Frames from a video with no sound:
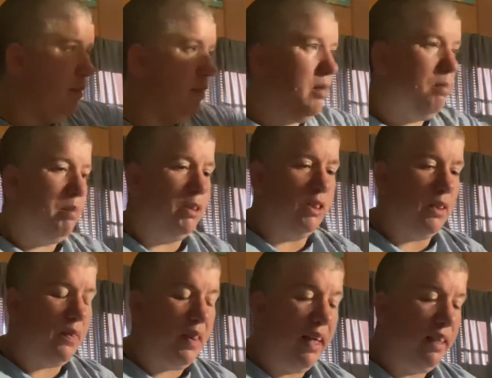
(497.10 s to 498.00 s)
bunch of
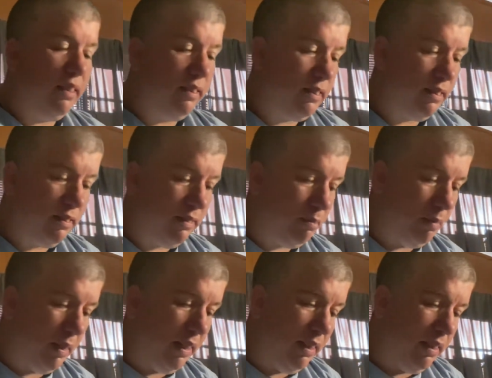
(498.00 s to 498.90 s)
things,
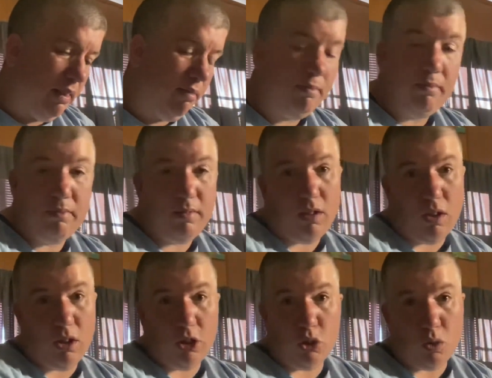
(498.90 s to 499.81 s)
but
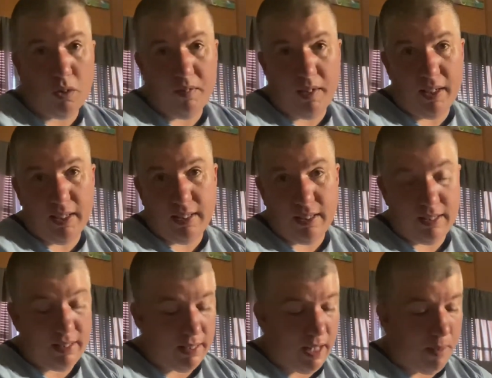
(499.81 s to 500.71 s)
long and short of it
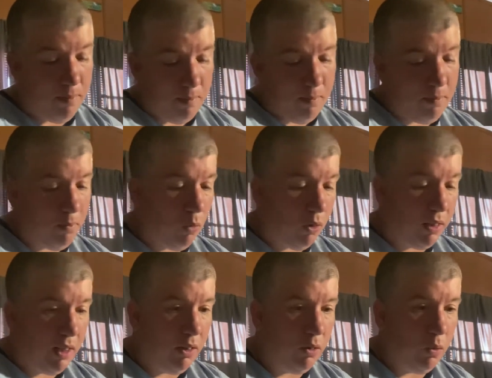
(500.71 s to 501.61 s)
is I'm
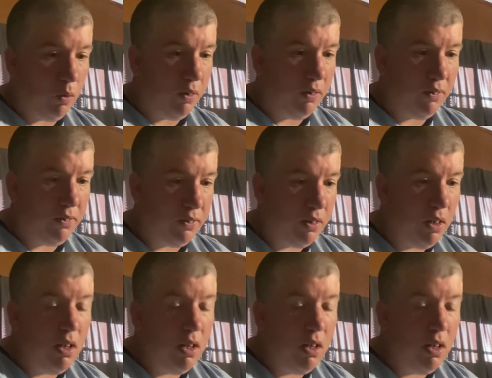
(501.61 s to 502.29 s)
working towards